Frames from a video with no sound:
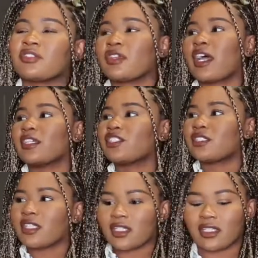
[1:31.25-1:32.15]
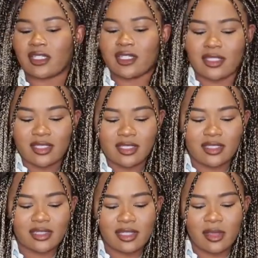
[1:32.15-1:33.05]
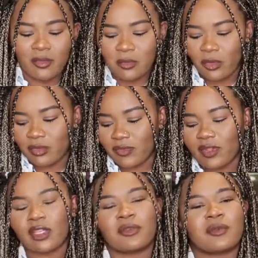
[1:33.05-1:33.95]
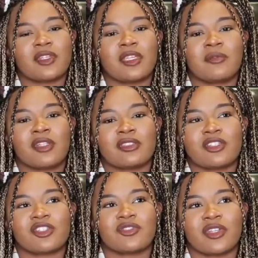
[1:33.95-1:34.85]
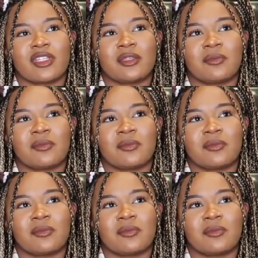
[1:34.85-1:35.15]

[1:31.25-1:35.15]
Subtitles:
So I just think that we both felt like we were gonna get montage already,